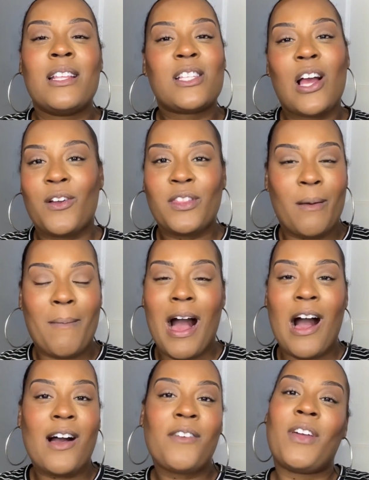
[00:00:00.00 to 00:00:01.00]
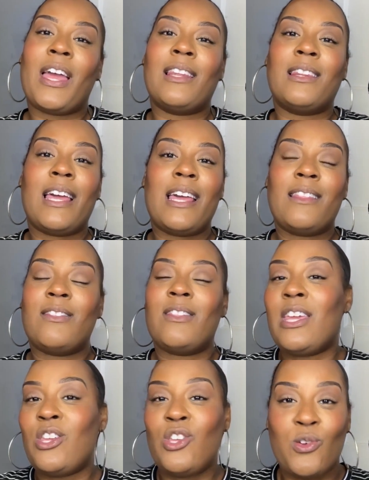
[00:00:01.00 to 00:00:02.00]
turn them off and let
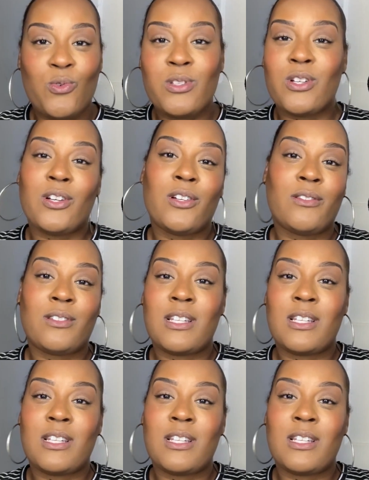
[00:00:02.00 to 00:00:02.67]
the user